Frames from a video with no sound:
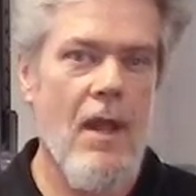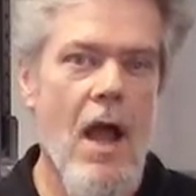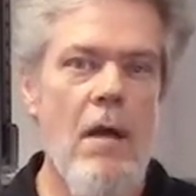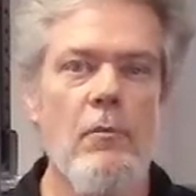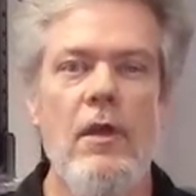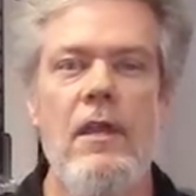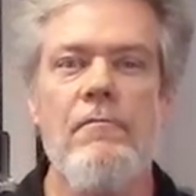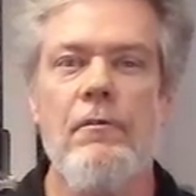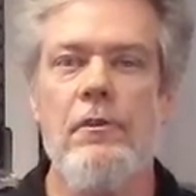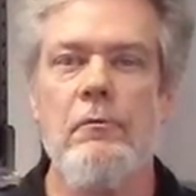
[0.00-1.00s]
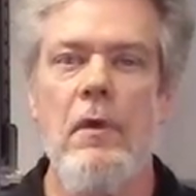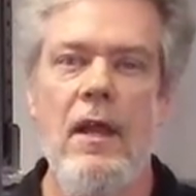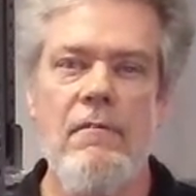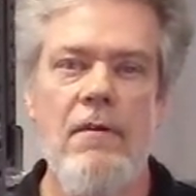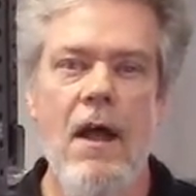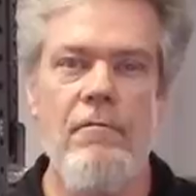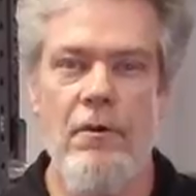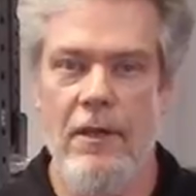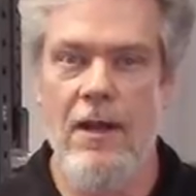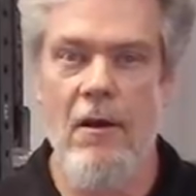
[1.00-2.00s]
I'm looking for a 385
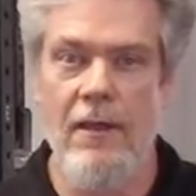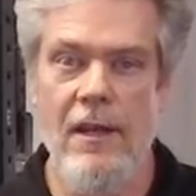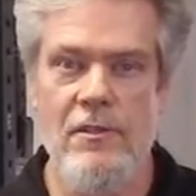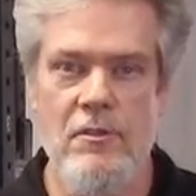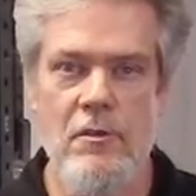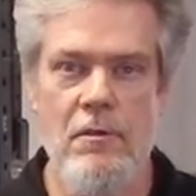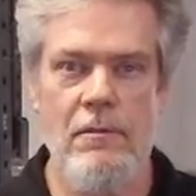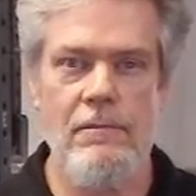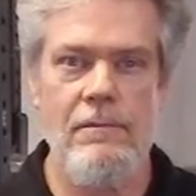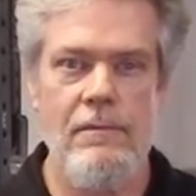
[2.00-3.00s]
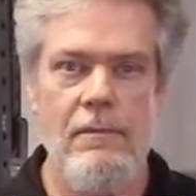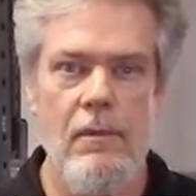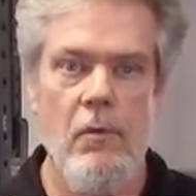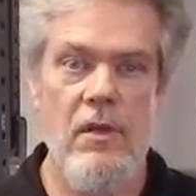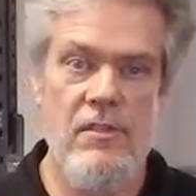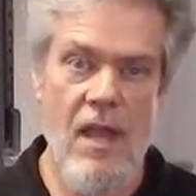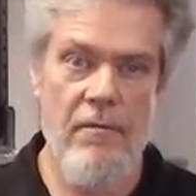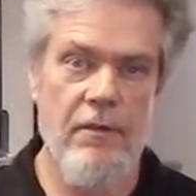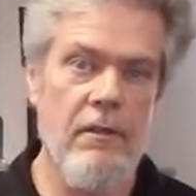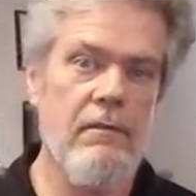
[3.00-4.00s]
hook and I'll get it soon. When it's
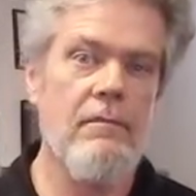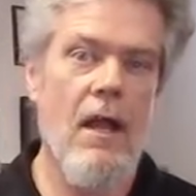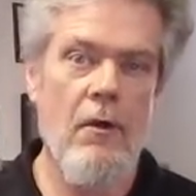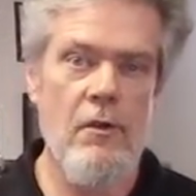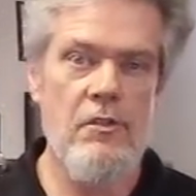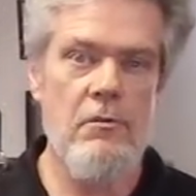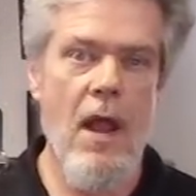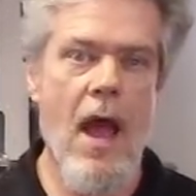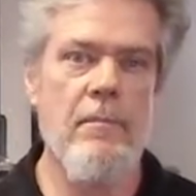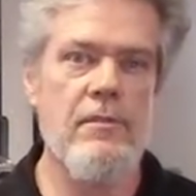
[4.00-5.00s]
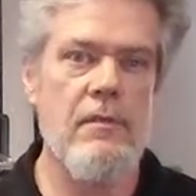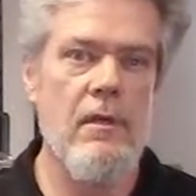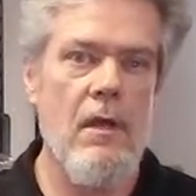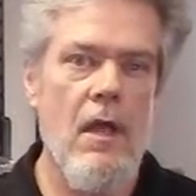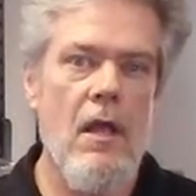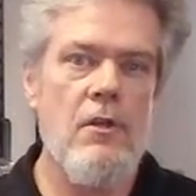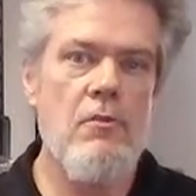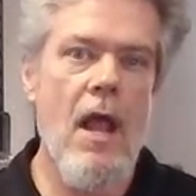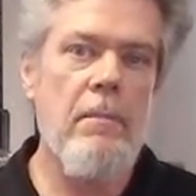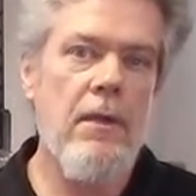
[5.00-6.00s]
heavier, I go to straps.
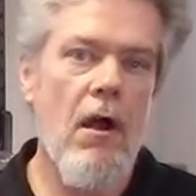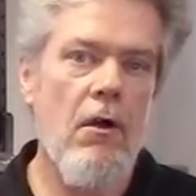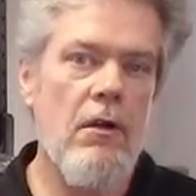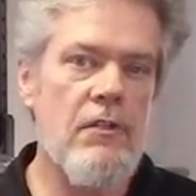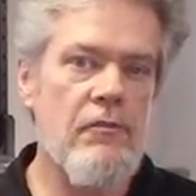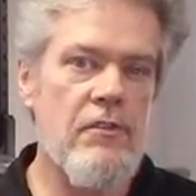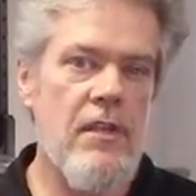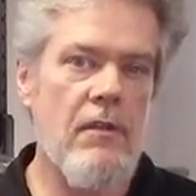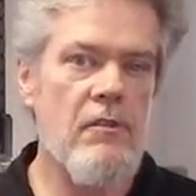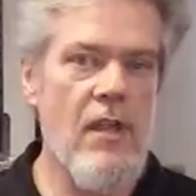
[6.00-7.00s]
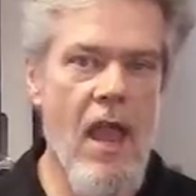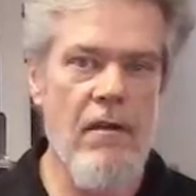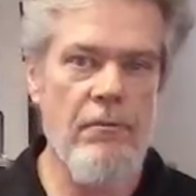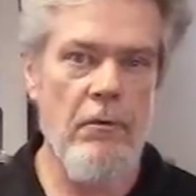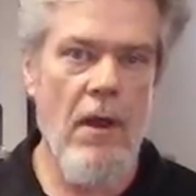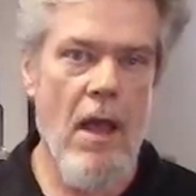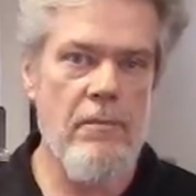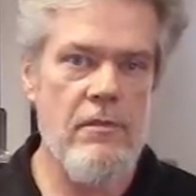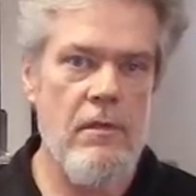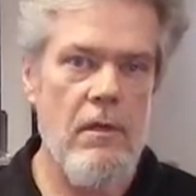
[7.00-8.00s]
Track PR hooks for singles and for
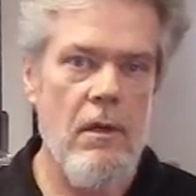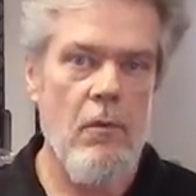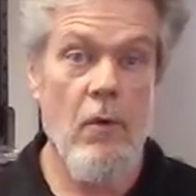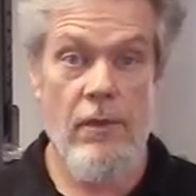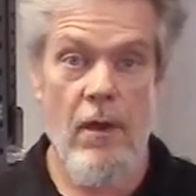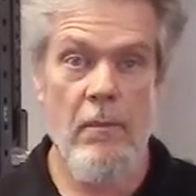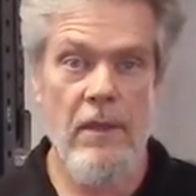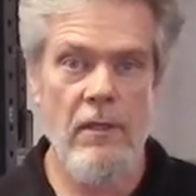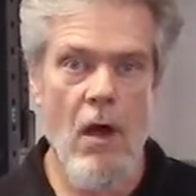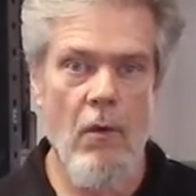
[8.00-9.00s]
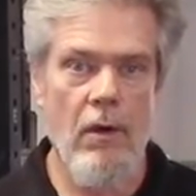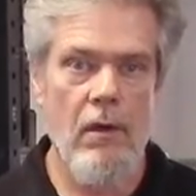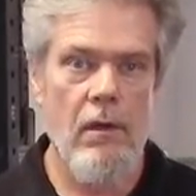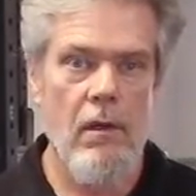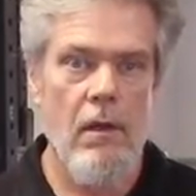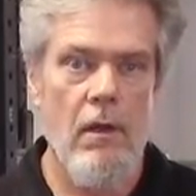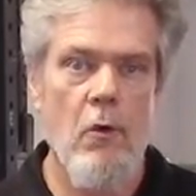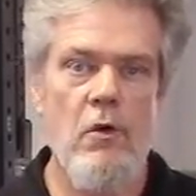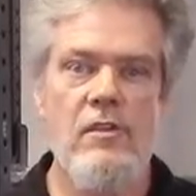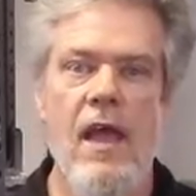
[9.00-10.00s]
reps, where they'll be lower.
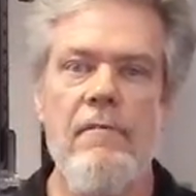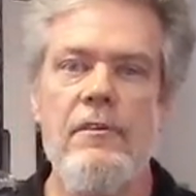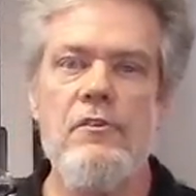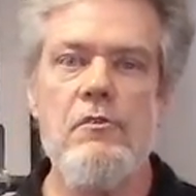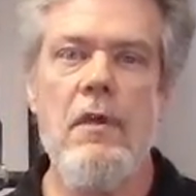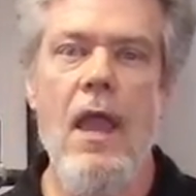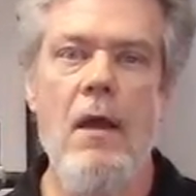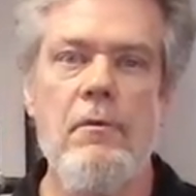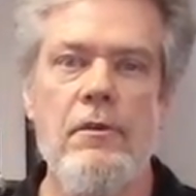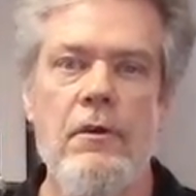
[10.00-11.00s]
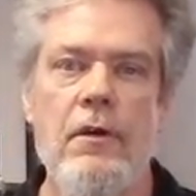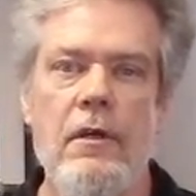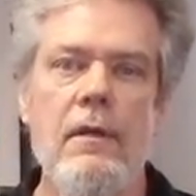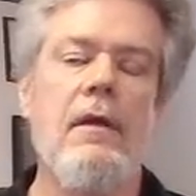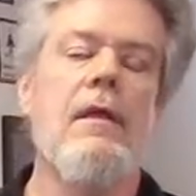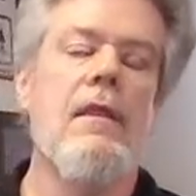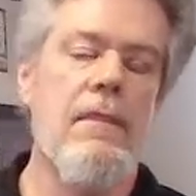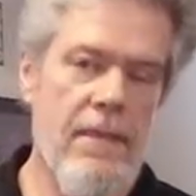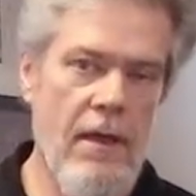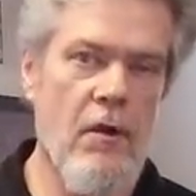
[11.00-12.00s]
Go as heavy as you can with the hook,
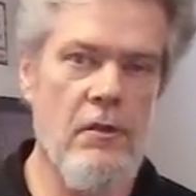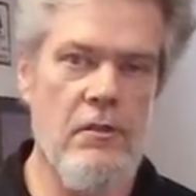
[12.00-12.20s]
then go to